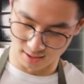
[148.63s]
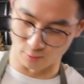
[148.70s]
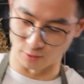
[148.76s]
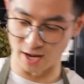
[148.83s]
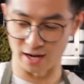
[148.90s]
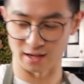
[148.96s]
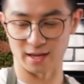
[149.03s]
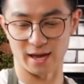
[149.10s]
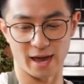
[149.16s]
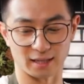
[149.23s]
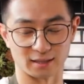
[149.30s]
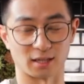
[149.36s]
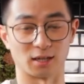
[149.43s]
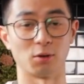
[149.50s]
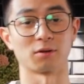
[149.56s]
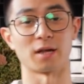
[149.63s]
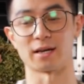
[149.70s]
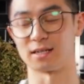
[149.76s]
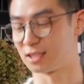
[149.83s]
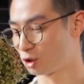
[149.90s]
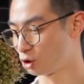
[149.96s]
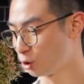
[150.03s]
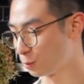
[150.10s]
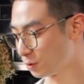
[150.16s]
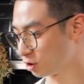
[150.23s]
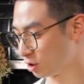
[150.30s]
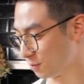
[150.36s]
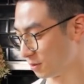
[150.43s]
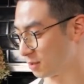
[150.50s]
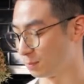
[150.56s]
When you add in the eggs, it's gonna look like it's super
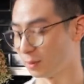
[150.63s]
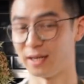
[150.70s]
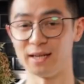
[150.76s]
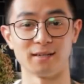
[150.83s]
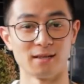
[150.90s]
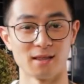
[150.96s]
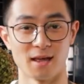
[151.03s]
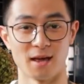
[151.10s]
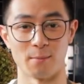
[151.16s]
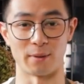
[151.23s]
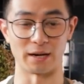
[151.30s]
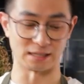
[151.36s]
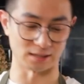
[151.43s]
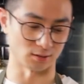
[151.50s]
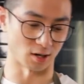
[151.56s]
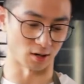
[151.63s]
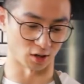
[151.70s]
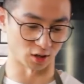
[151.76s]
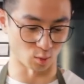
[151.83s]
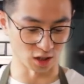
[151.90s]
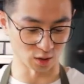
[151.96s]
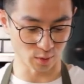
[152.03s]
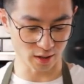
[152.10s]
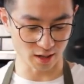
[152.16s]
split, but it's not, because once